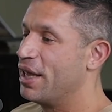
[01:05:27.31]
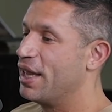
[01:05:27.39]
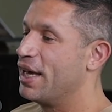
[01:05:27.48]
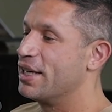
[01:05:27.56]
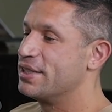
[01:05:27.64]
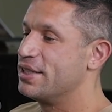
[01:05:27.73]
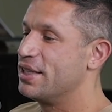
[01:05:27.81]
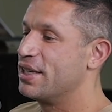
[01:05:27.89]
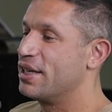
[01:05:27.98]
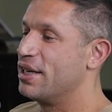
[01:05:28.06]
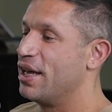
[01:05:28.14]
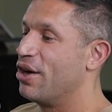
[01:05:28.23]
my
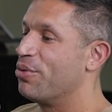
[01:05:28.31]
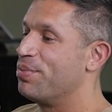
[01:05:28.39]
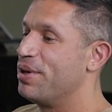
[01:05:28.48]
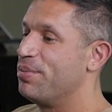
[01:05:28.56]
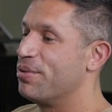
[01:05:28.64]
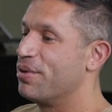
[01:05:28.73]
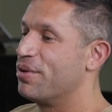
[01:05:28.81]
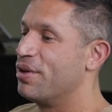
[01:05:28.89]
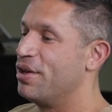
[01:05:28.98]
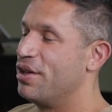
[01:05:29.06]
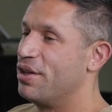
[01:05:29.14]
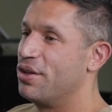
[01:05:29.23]
legacy can help
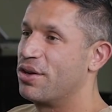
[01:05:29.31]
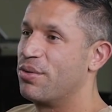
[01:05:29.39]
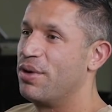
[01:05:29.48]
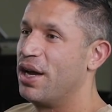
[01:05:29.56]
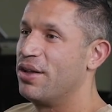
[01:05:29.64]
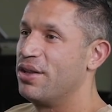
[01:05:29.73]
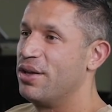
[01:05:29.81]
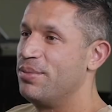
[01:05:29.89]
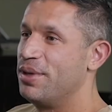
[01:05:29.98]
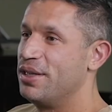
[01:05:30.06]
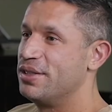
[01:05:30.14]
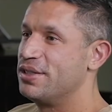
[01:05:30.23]
people look around
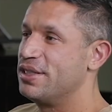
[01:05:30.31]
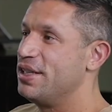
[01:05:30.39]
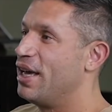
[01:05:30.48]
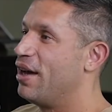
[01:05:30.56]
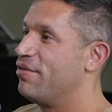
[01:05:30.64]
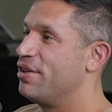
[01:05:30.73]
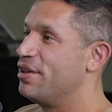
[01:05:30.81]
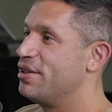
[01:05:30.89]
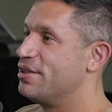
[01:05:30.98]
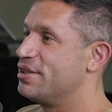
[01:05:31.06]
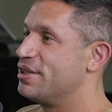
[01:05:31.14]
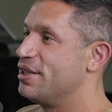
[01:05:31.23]
them and see heaven
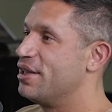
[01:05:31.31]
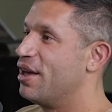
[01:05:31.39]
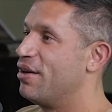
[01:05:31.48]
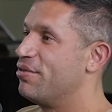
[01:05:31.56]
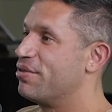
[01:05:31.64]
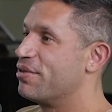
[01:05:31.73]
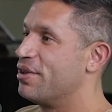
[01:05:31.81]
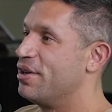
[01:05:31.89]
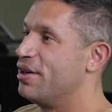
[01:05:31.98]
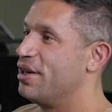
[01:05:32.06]
and see love